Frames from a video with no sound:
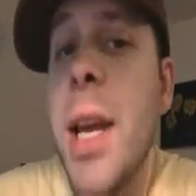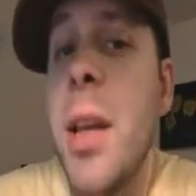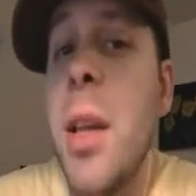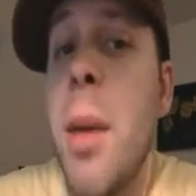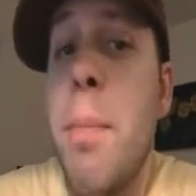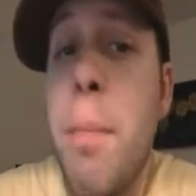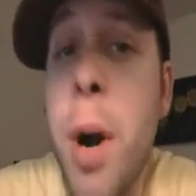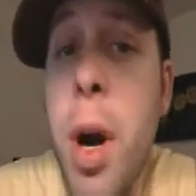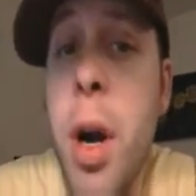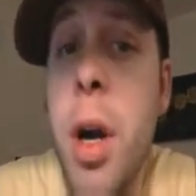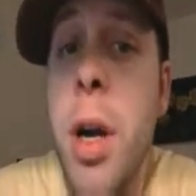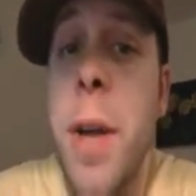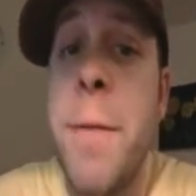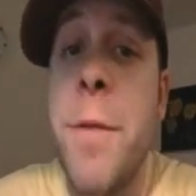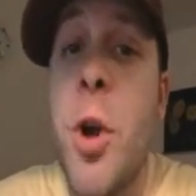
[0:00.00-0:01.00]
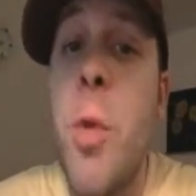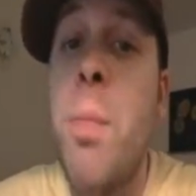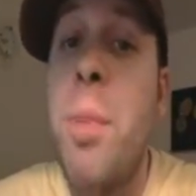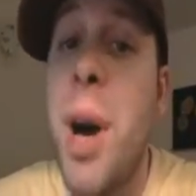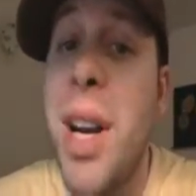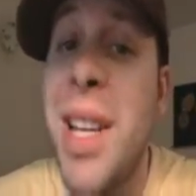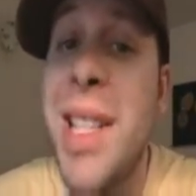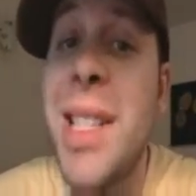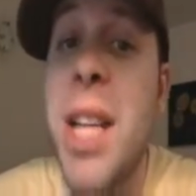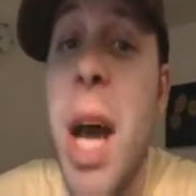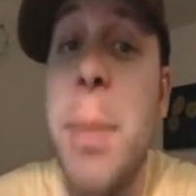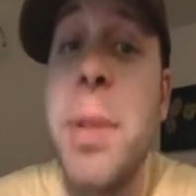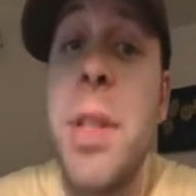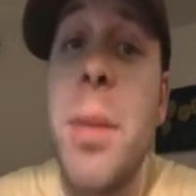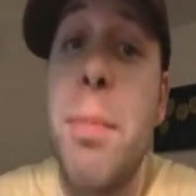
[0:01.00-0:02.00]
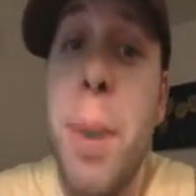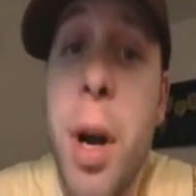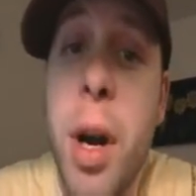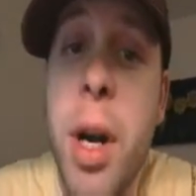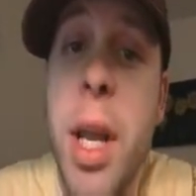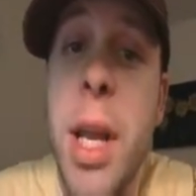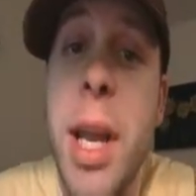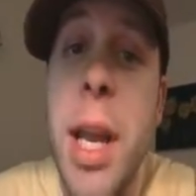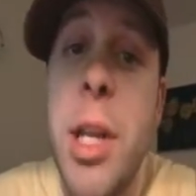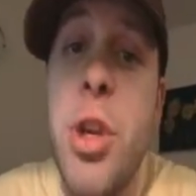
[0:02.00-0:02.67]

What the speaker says: heal a burn if nobody stops the burning.